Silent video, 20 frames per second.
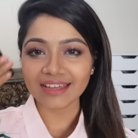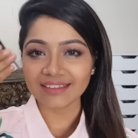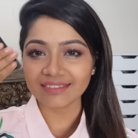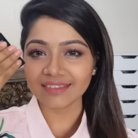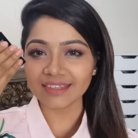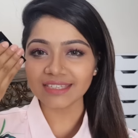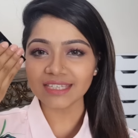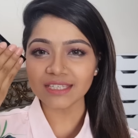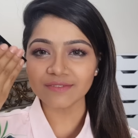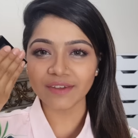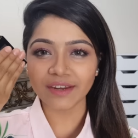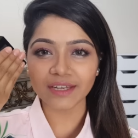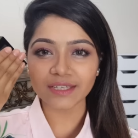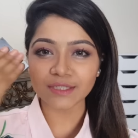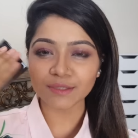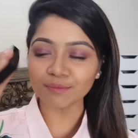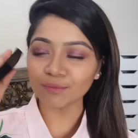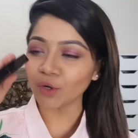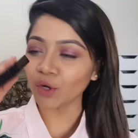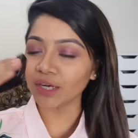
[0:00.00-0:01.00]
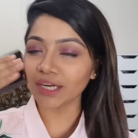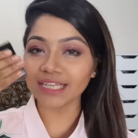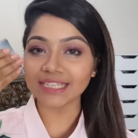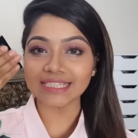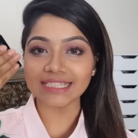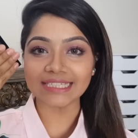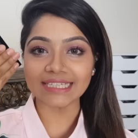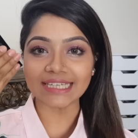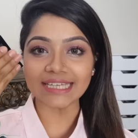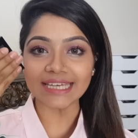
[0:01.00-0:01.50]
This is very small
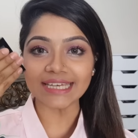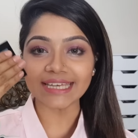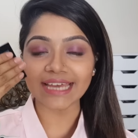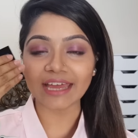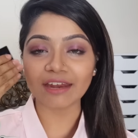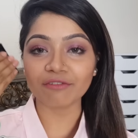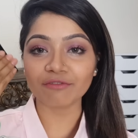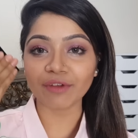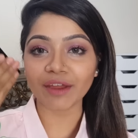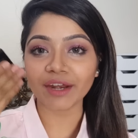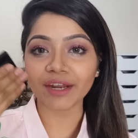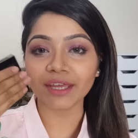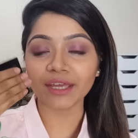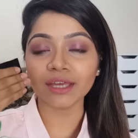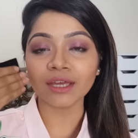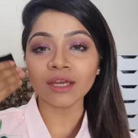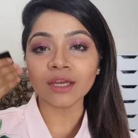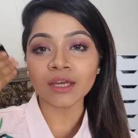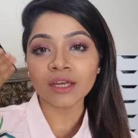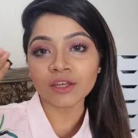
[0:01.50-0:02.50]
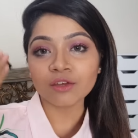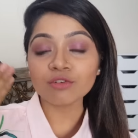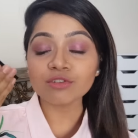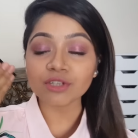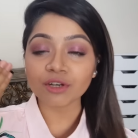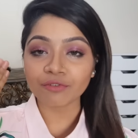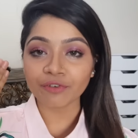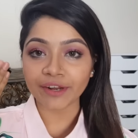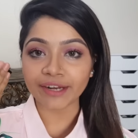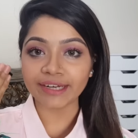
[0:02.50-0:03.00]
and sleek and very
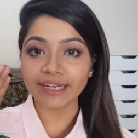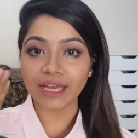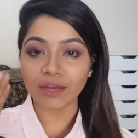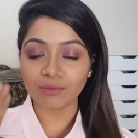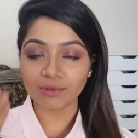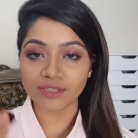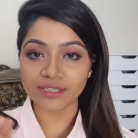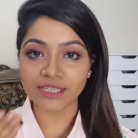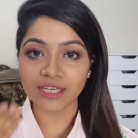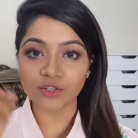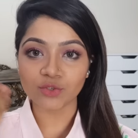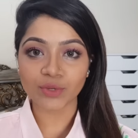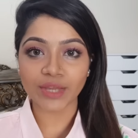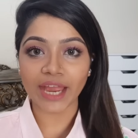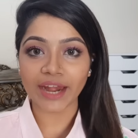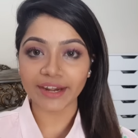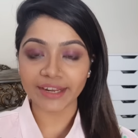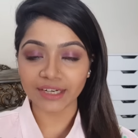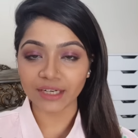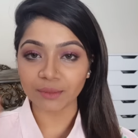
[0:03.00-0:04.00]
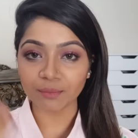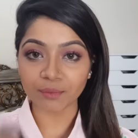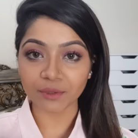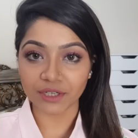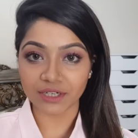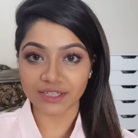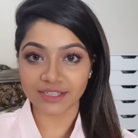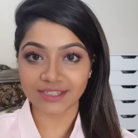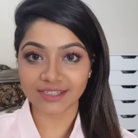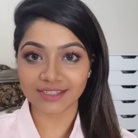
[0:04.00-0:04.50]
user-friendly I would say to carry in a
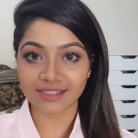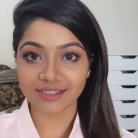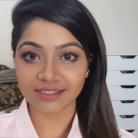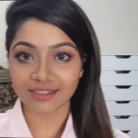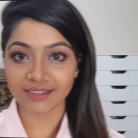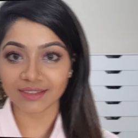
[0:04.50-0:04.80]
purse.